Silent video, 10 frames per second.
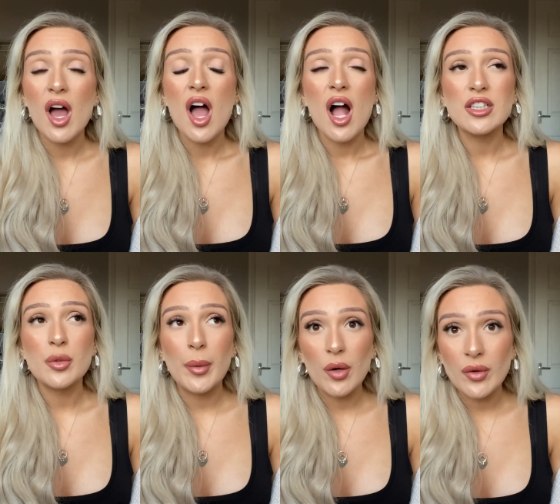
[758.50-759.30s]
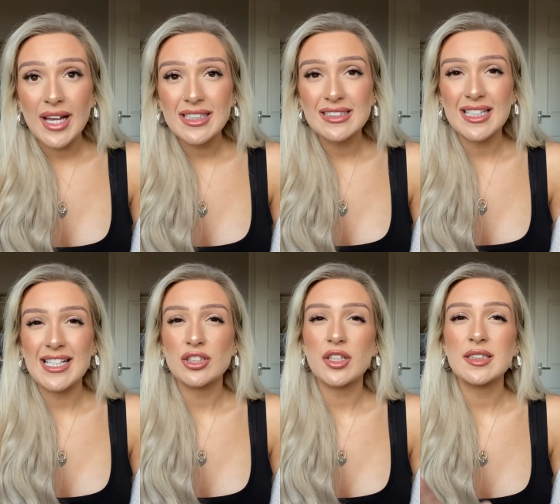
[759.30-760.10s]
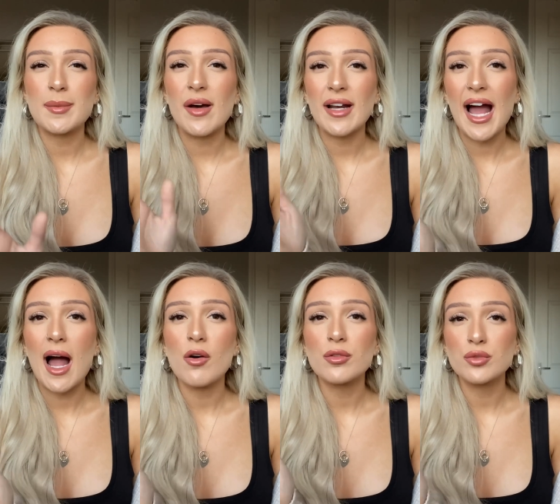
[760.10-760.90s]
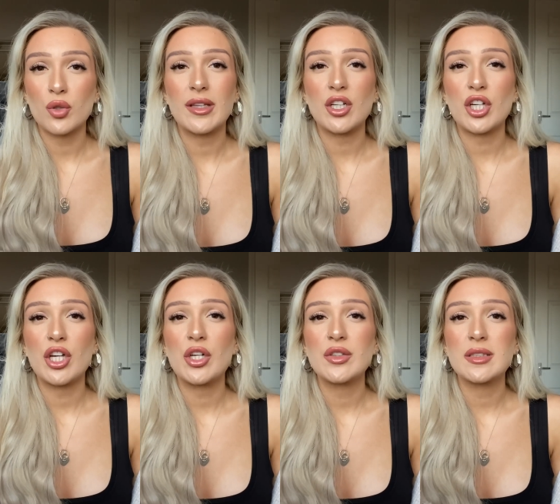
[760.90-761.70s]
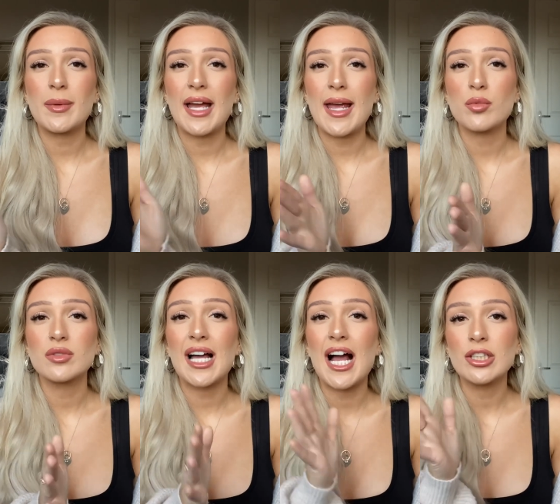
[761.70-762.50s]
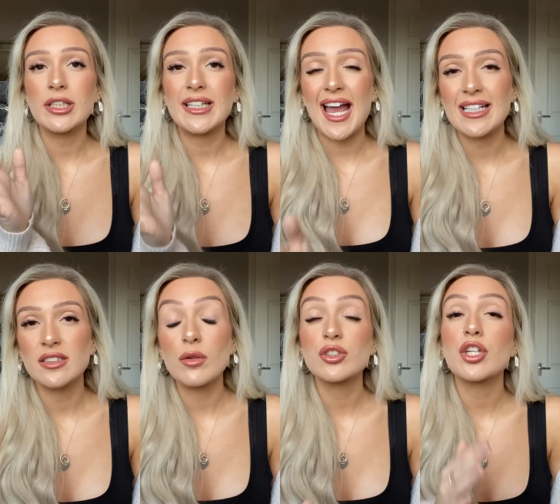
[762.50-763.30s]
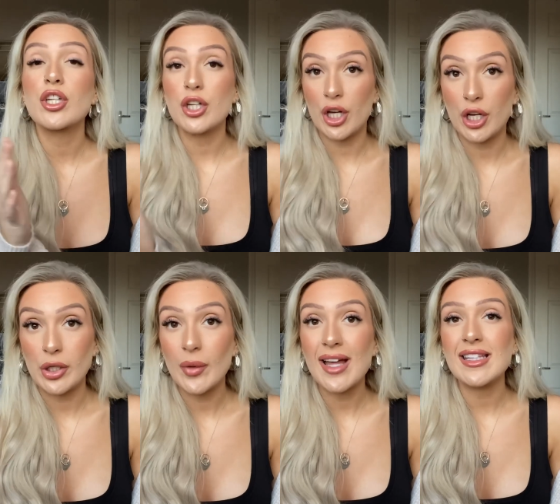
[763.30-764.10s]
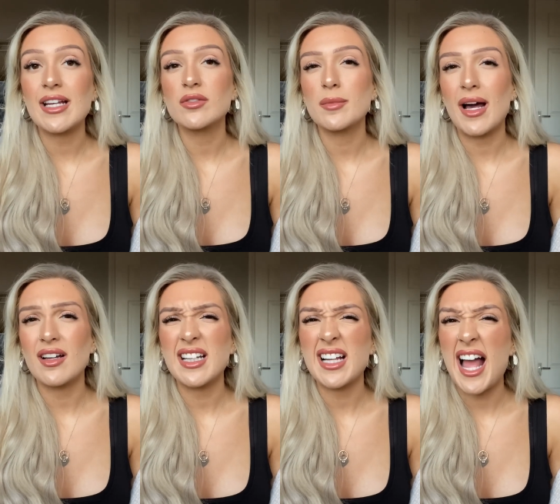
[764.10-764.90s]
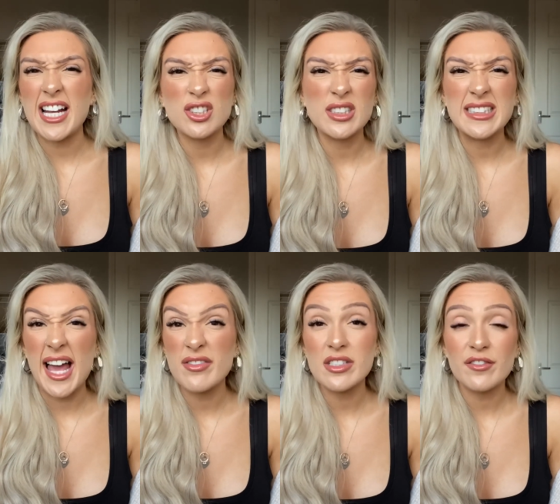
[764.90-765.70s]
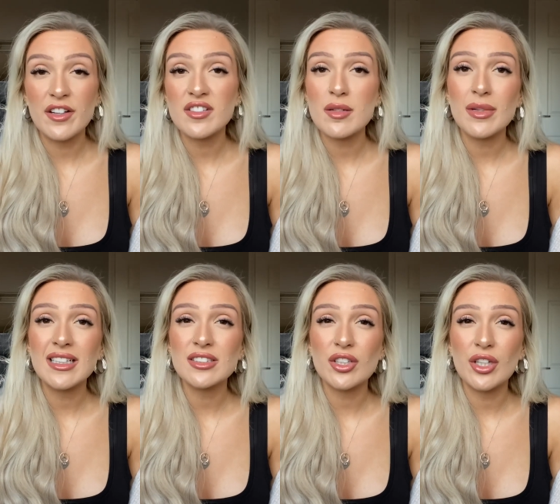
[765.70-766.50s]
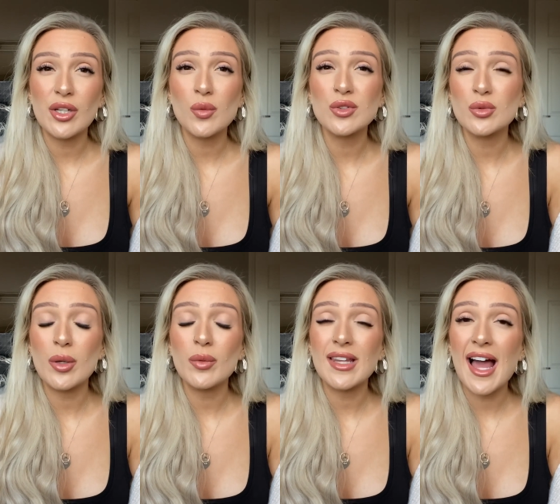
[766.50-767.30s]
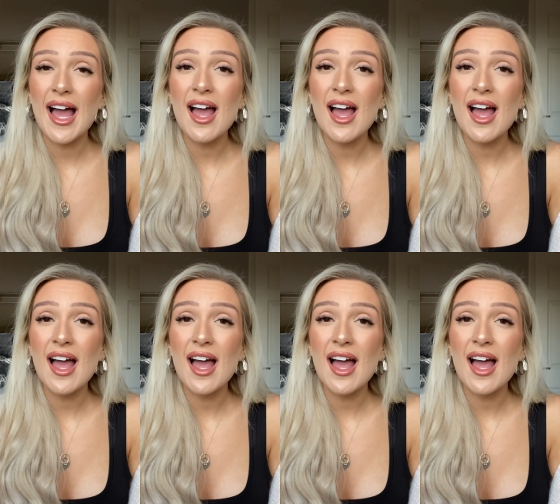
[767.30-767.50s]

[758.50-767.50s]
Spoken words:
To be honest, it took us about an hour from joining the queue to be able to actually get into the queue, and then it was about an extra 10 to 15 minutes queue once we were there.